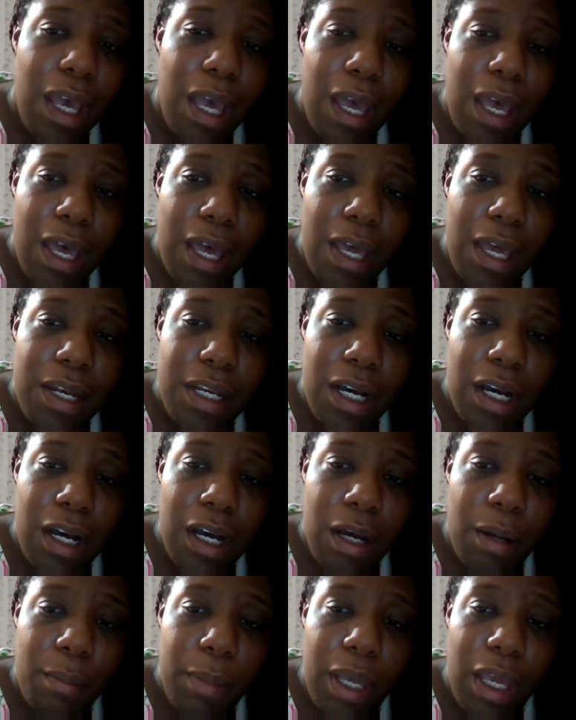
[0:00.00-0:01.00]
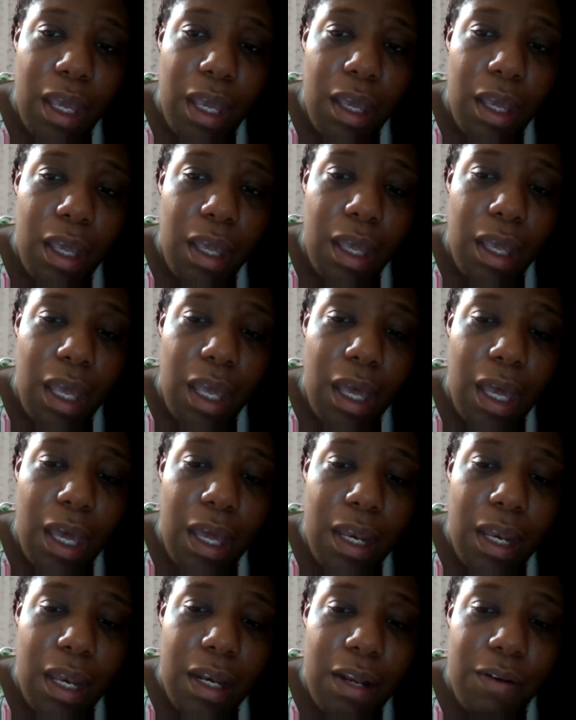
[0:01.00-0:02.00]
and
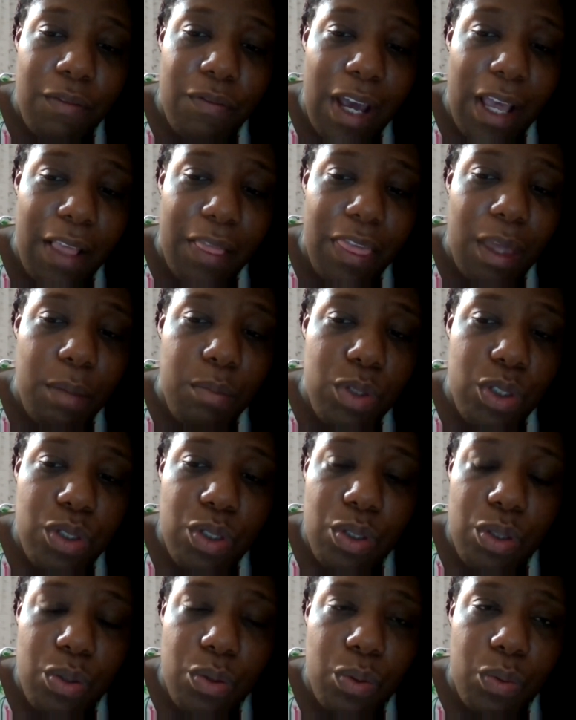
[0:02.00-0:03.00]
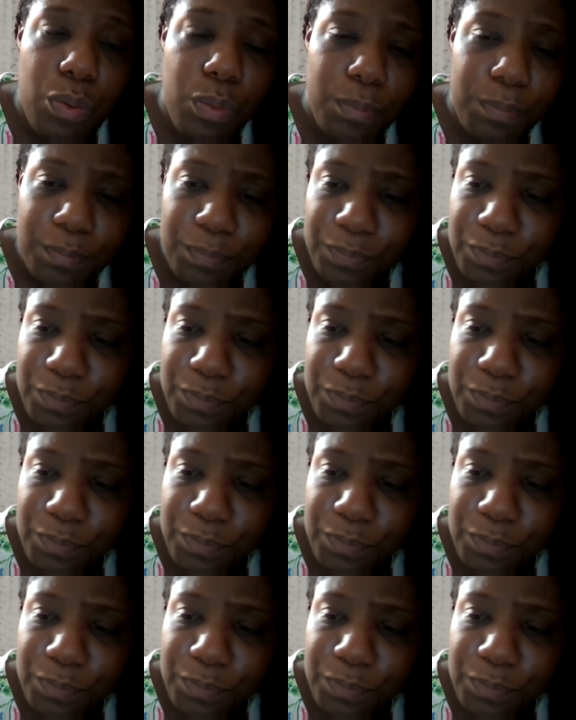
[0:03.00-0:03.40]
invite them to